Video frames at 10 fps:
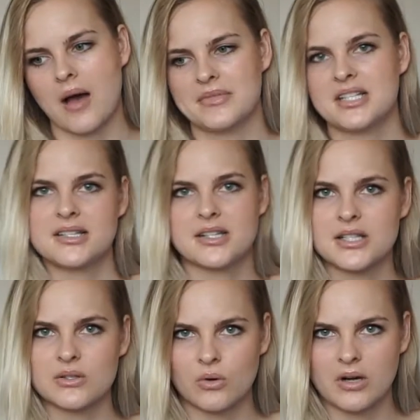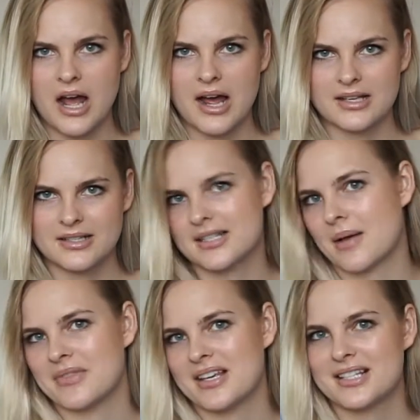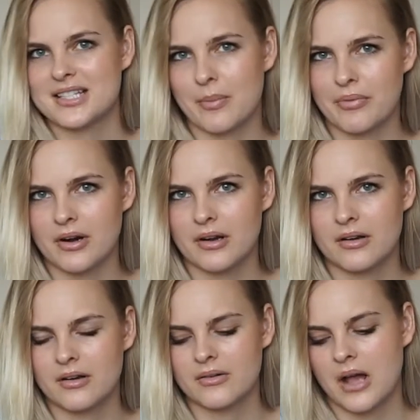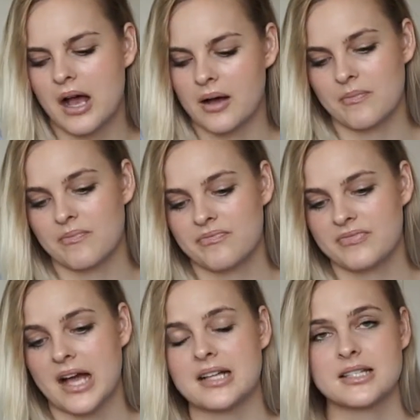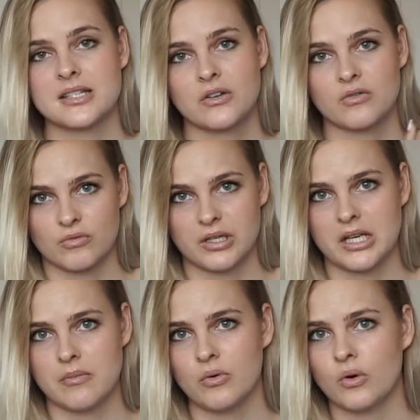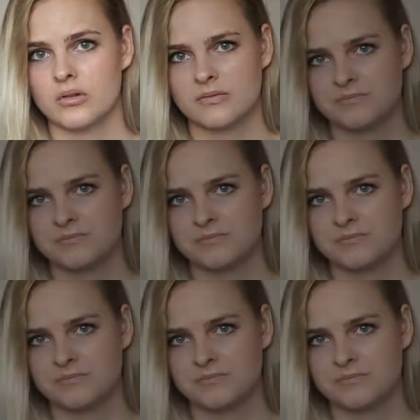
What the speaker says: this disorder as something separate. That's really important.